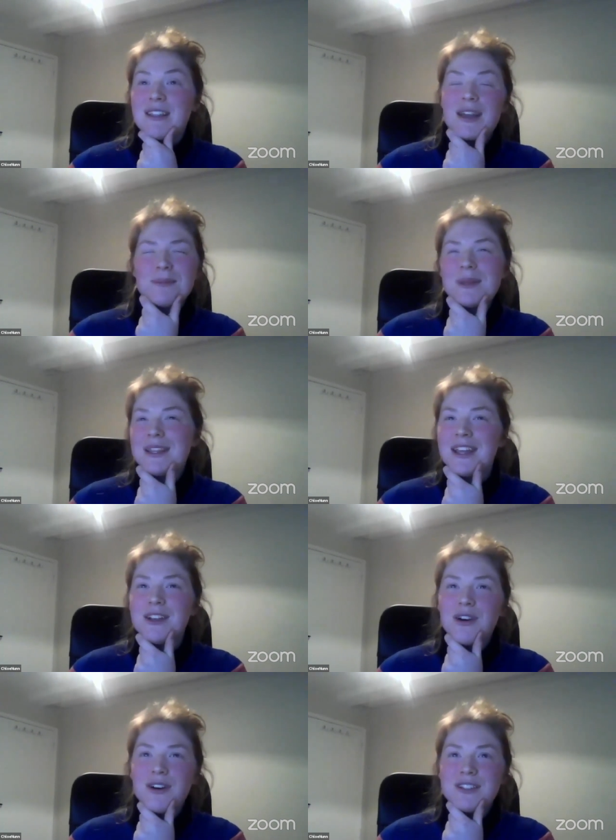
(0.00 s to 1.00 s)

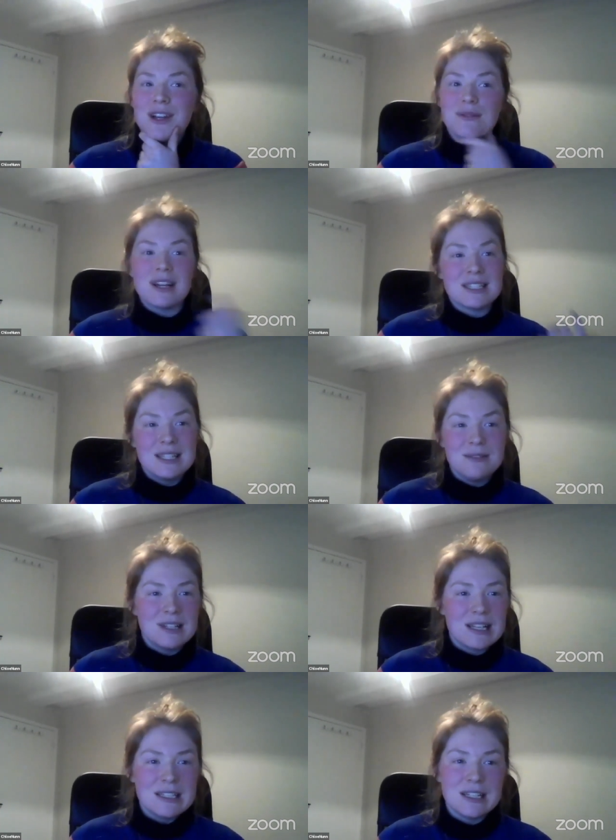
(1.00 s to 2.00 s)
directly
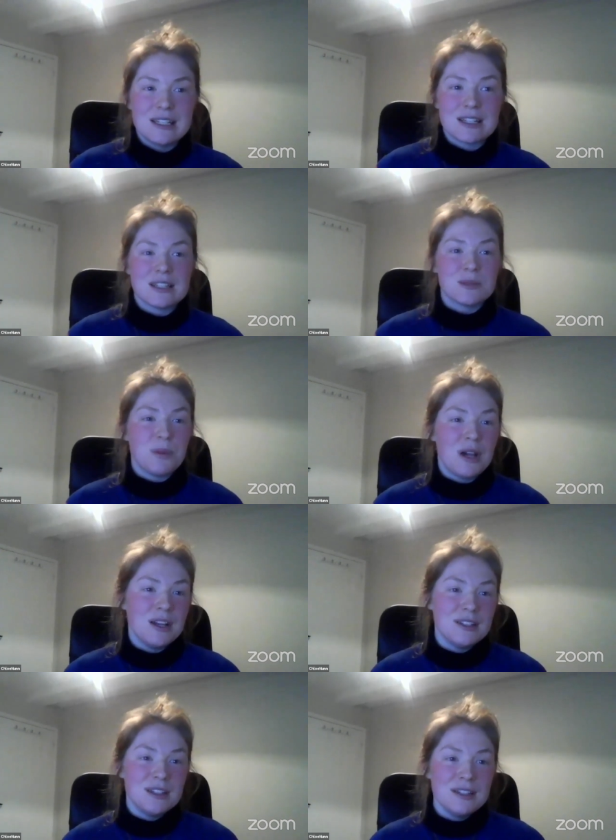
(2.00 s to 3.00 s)
related to
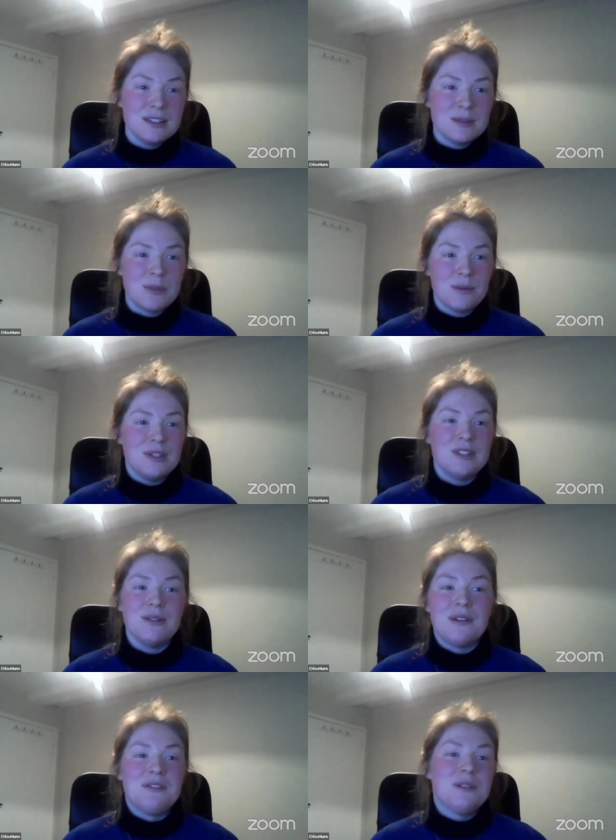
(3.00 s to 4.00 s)
spiders, but we
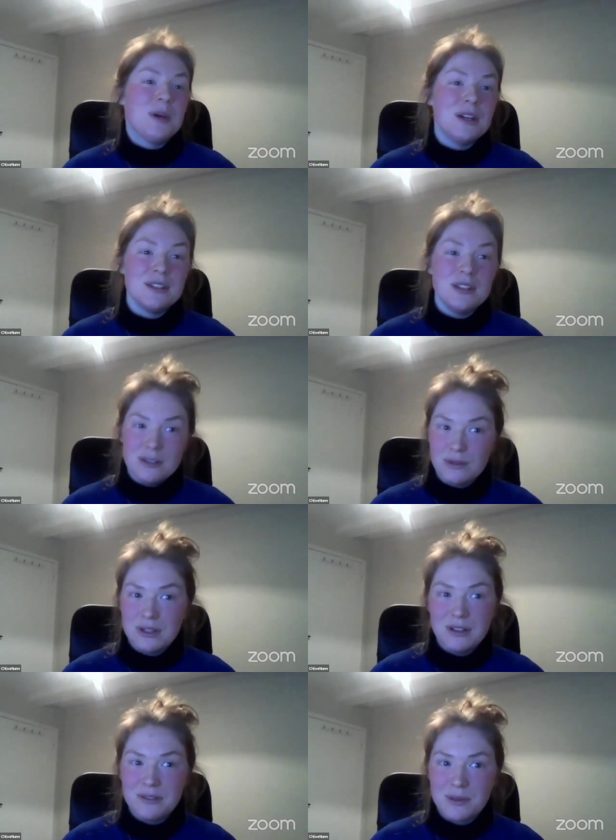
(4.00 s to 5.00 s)
do have spiders
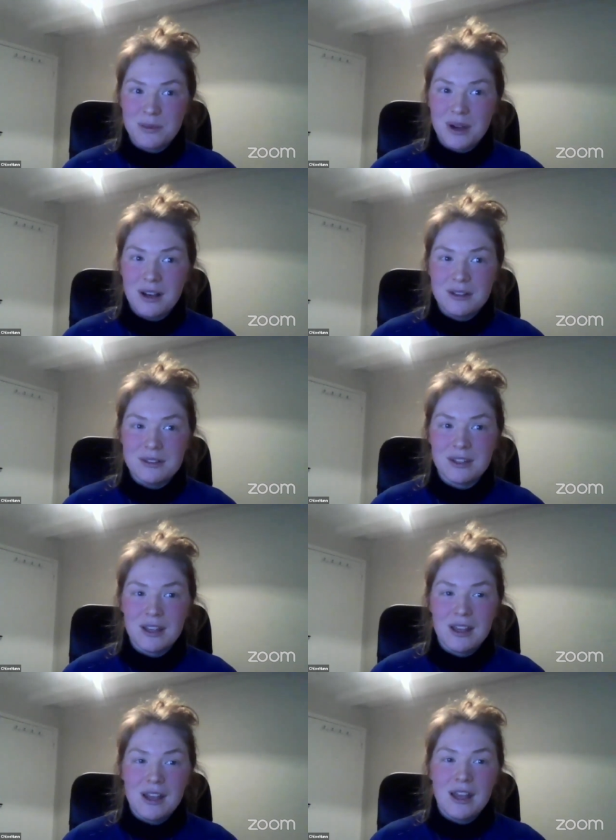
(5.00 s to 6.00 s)
all over the world,
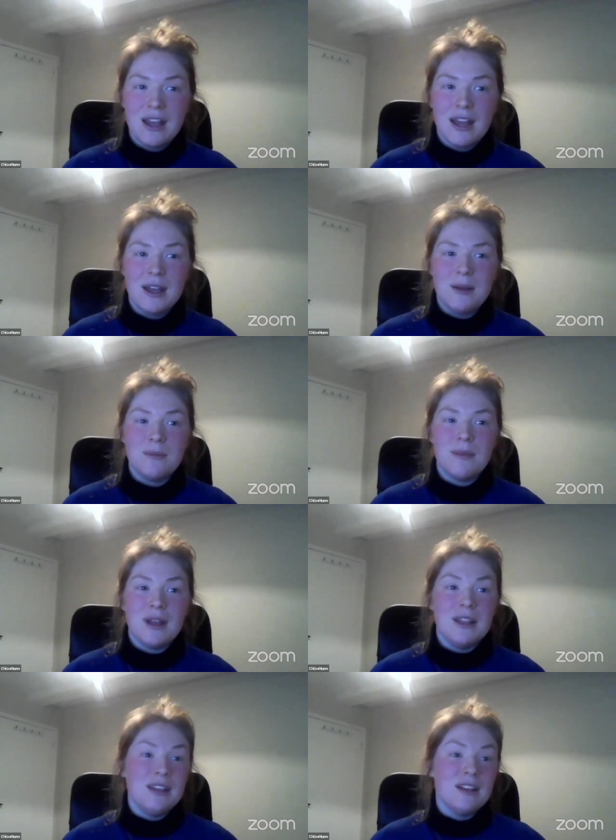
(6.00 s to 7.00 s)
and
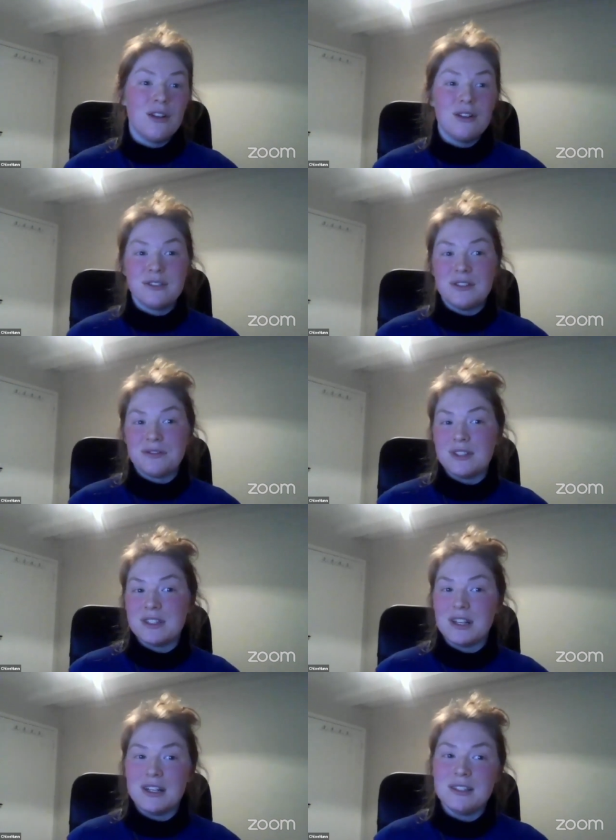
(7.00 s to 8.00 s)
in lots of different
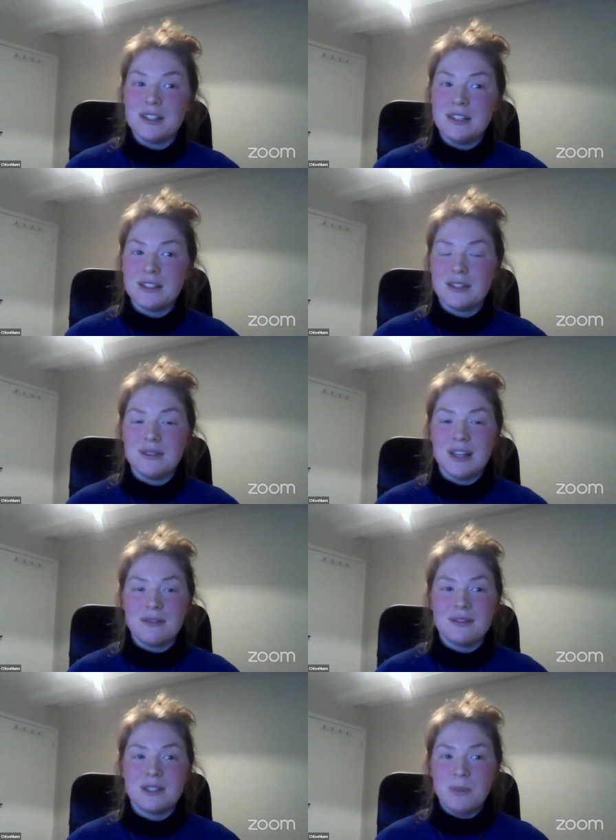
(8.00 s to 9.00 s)
sizes. So in
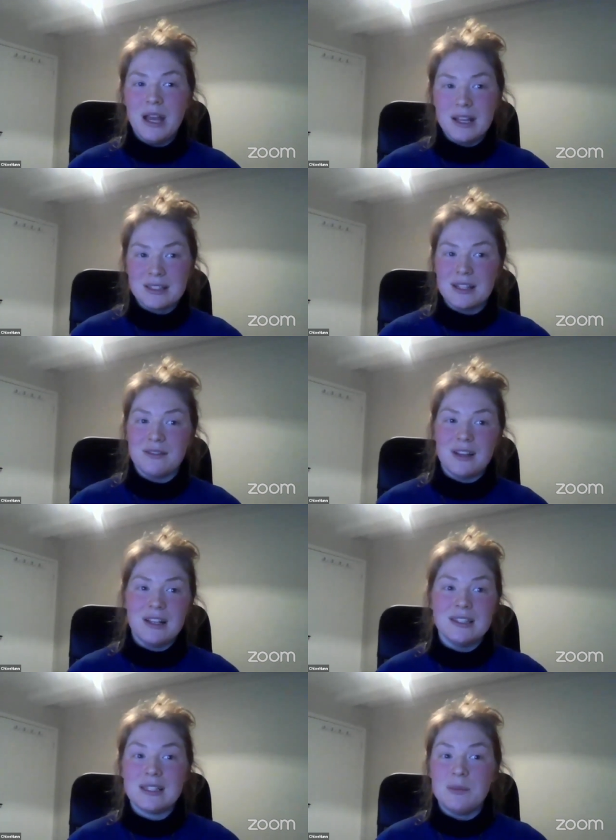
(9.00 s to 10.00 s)
that respect, they're
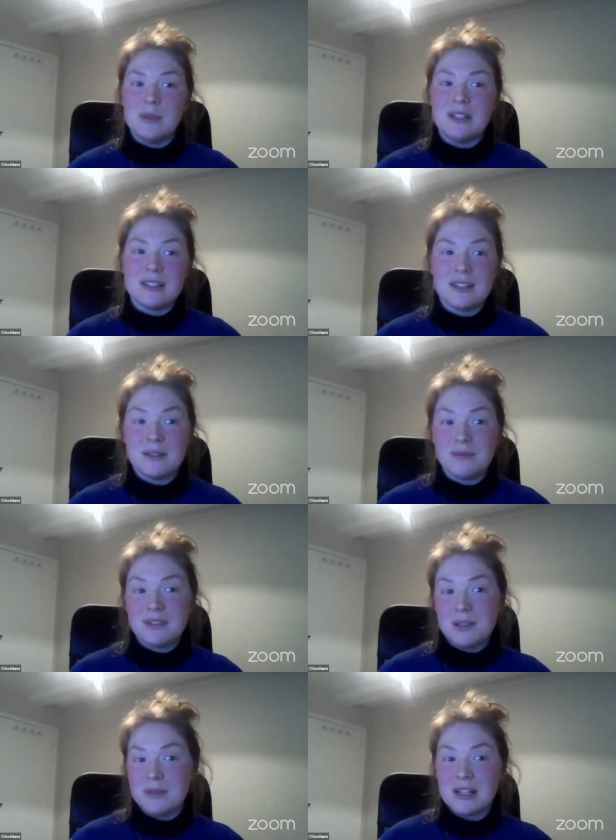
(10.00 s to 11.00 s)
fairly similar to
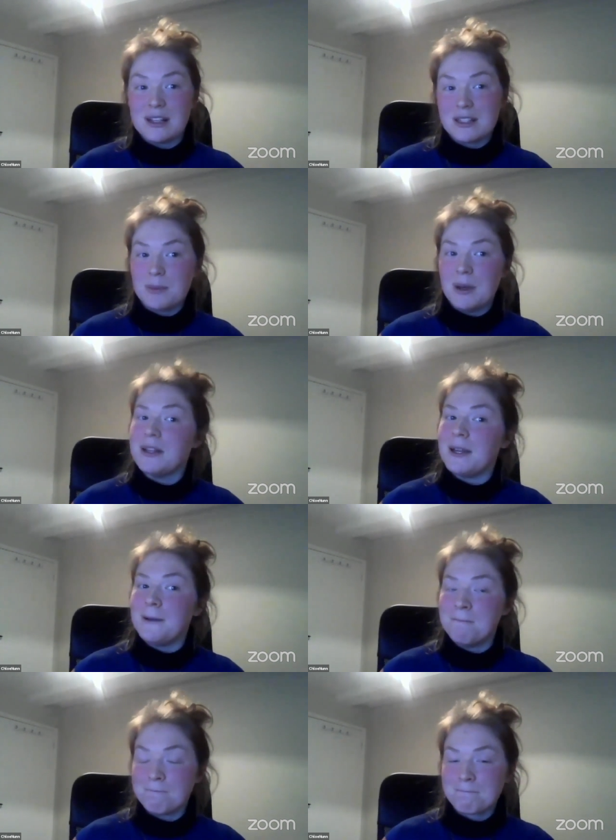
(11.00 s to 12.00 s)
something like a spider.